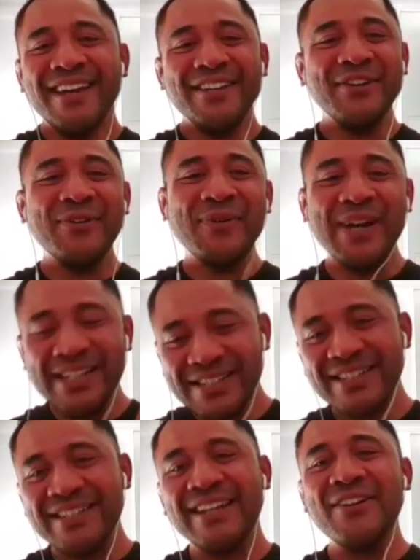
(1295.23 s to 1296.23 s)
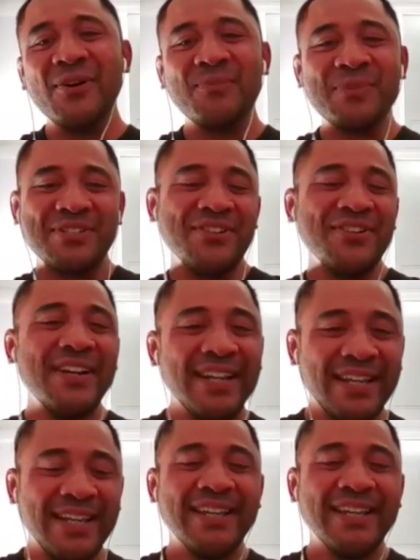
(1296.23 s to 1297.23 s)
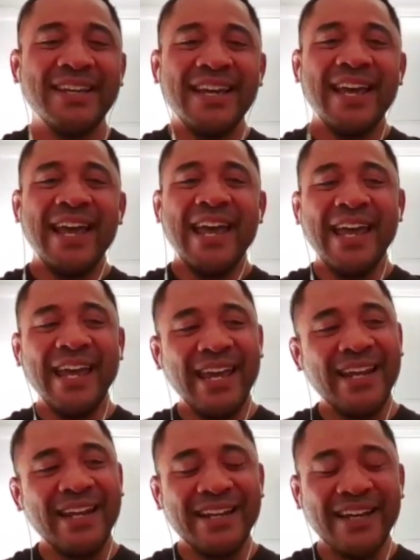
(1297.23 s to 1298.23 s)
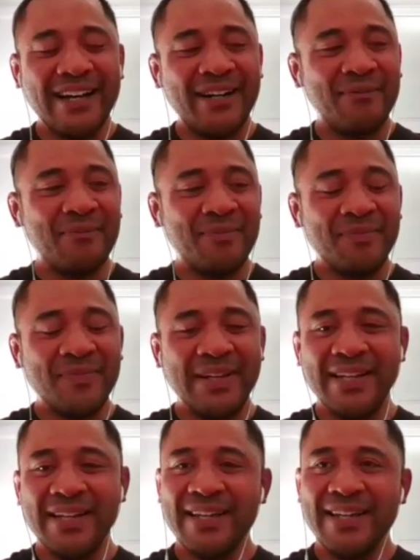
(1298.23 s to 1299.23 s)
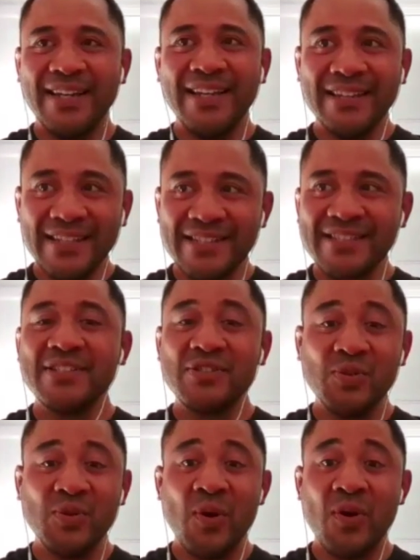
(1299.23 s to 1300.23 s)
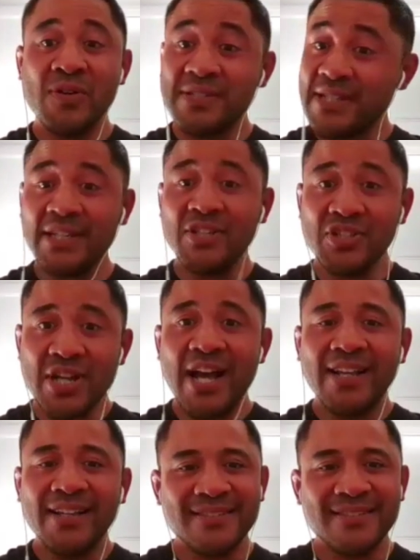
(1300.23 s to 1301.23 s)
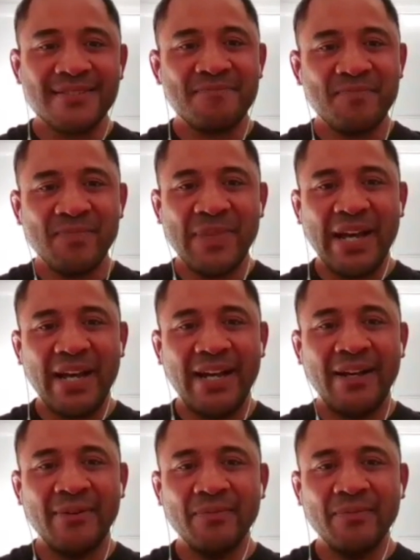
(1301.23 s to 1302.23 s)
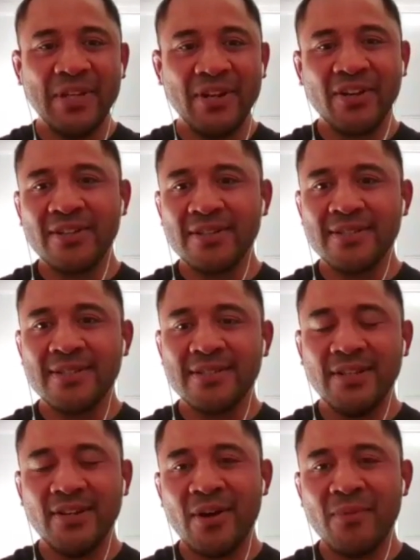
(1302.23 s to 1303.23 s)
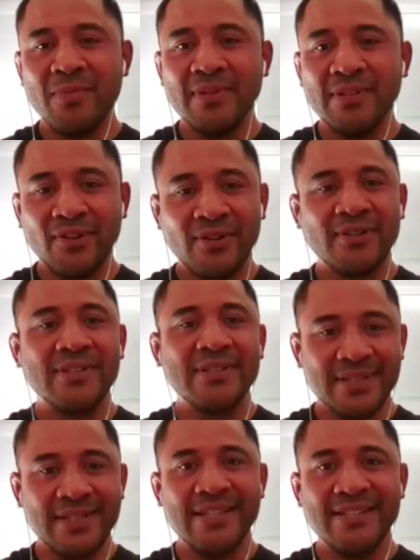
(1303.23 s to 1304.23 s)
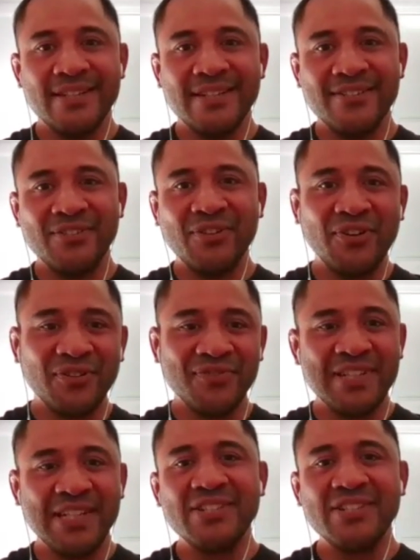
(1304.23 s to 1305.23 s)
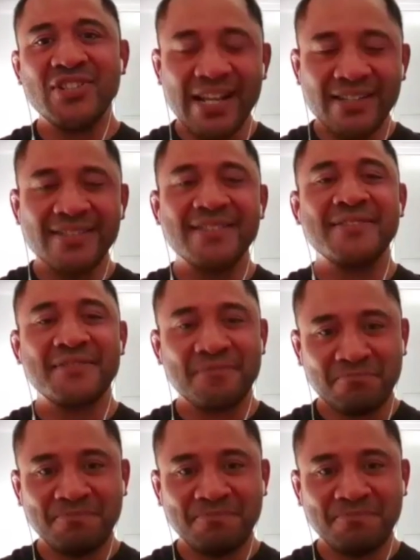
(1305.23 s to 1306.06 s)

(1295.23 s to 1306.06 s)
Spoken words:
You wasted an opportunity, and this is your second chance. Because God is he's a God of second chances.